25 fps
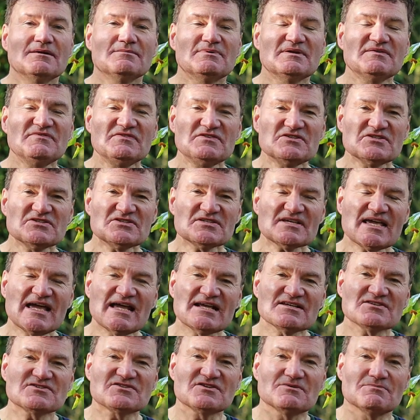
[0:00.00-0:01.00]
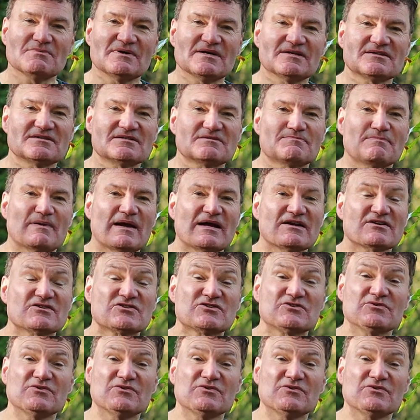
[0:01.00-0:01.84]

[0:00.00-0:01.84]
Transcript: But if you just cast your minds back